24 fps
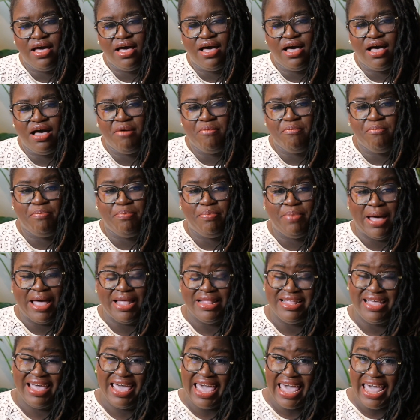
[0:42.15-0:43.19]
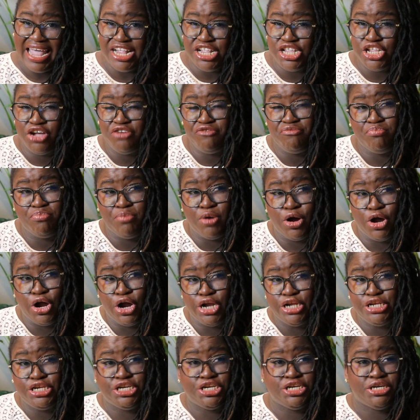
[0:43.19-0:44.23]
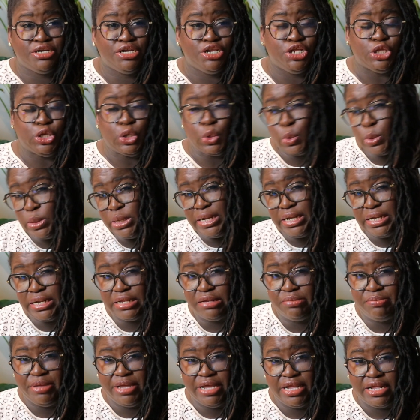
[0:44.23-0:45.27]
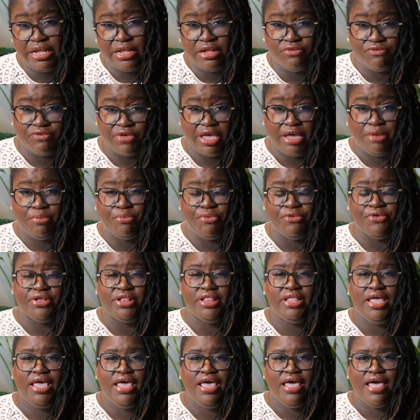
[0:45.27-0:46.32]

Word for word: um, by the end of March, no later than the beginning of April.